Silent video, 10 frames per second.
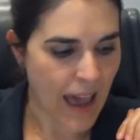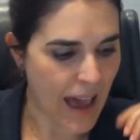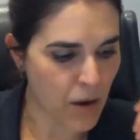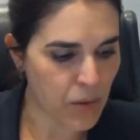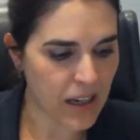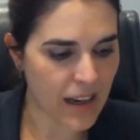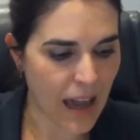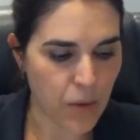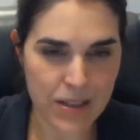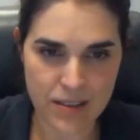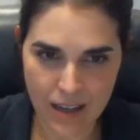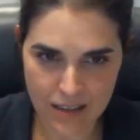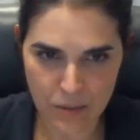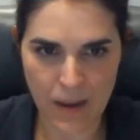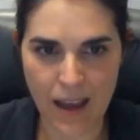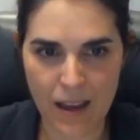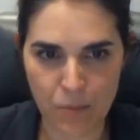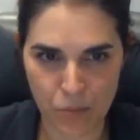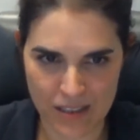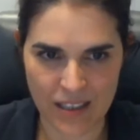I will start
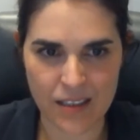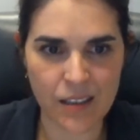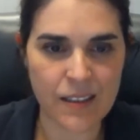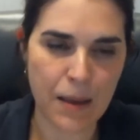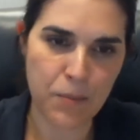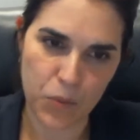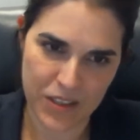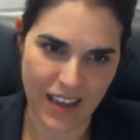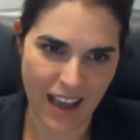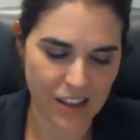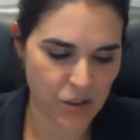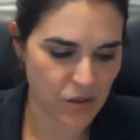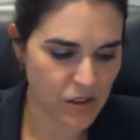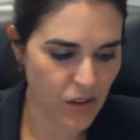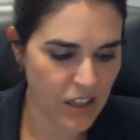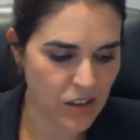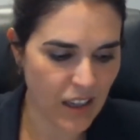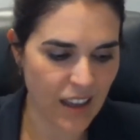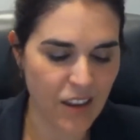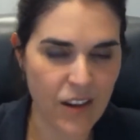by presenting them with the actions going
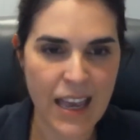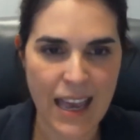together,